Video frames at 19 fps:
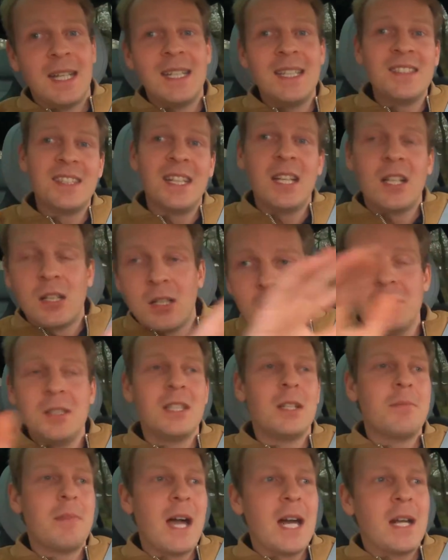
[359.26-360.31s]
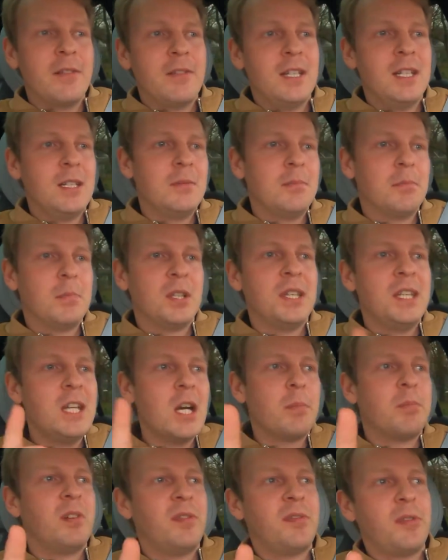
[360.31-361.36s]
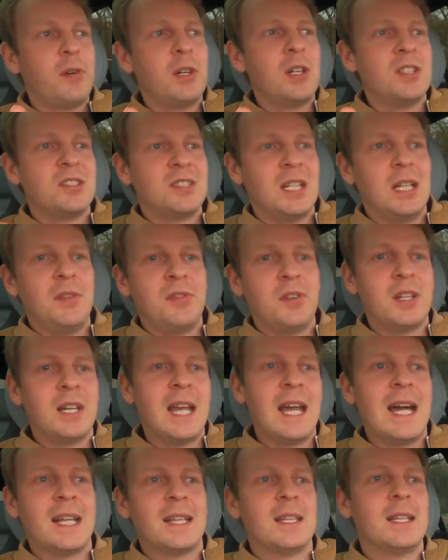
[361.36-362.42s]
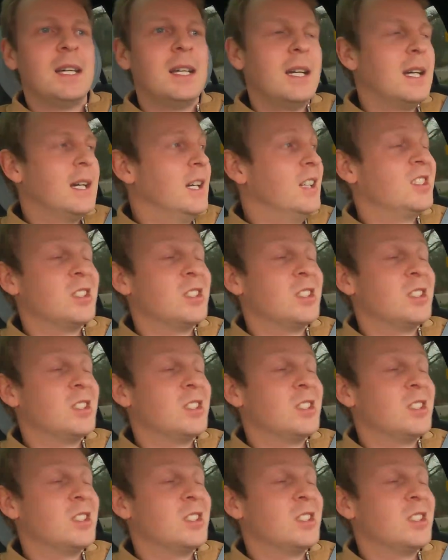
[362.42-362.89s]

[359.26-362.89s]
that is including the battery, but NIO prefers if you get a